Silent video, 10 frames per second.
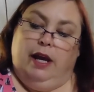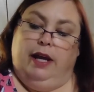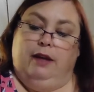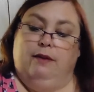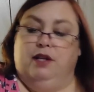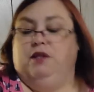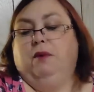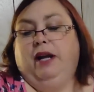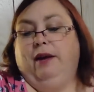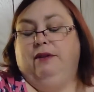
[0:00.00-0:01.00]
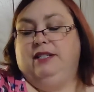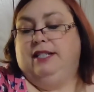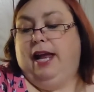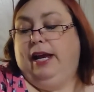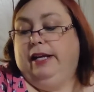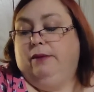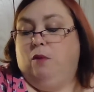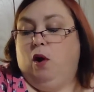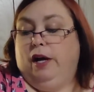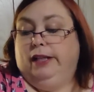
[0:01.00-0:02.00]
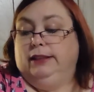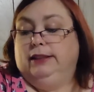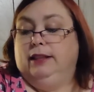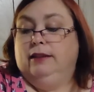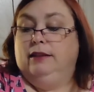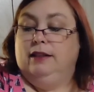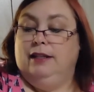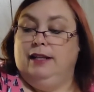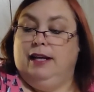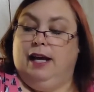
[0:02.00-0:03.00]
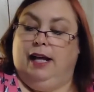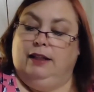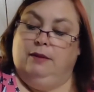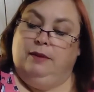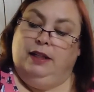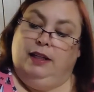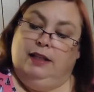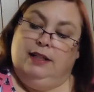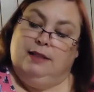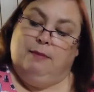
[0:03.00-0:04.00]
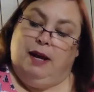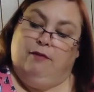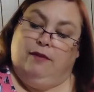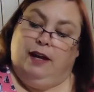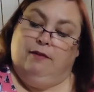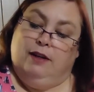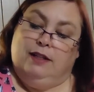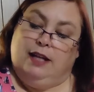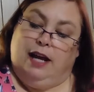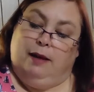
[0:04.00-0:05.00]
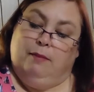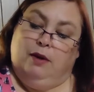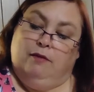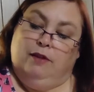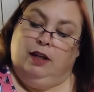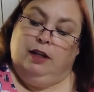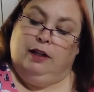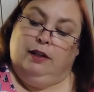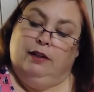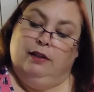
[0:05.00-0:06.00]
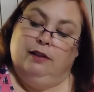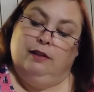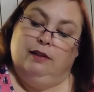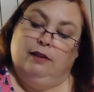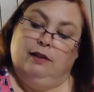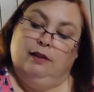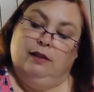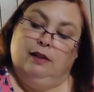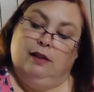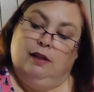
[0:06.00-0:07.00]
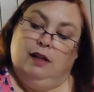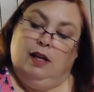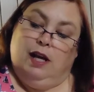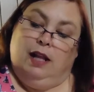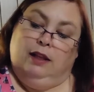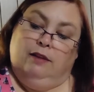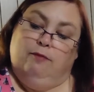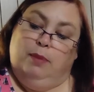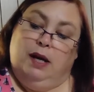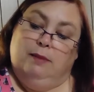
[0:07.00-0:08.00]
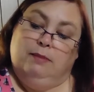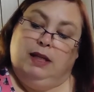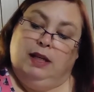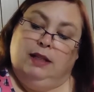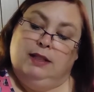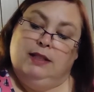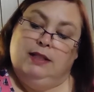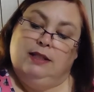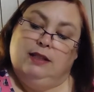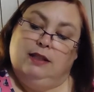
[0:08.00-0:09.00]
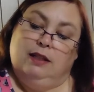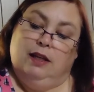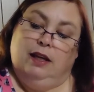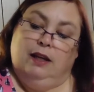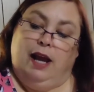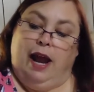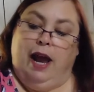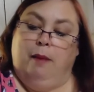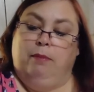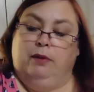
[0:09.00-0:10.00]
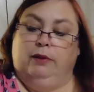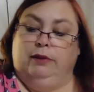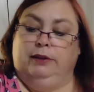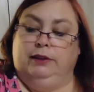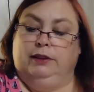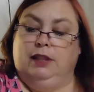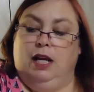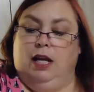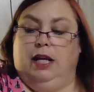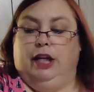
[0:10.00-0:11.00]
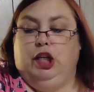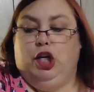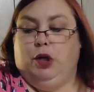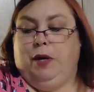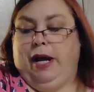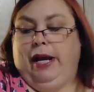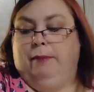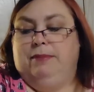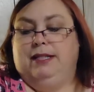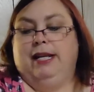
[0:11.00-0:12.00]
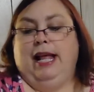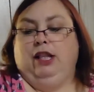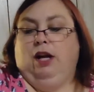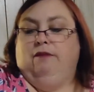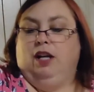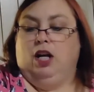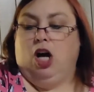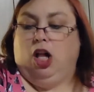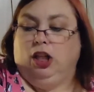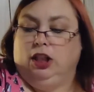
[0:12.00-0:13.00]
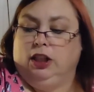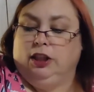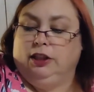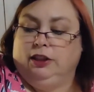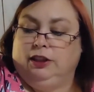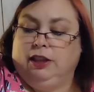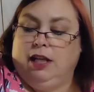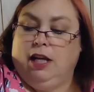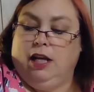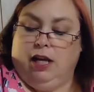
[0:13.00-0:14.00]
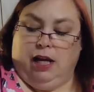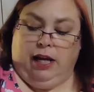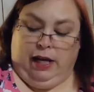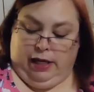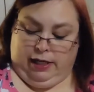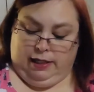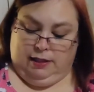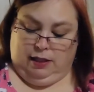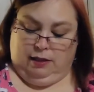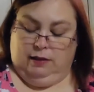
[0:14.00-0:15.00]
Anyways, what I was saying was Halloween is my favorite time of year. I love pumpkins and the apples and grapes and I love the colors and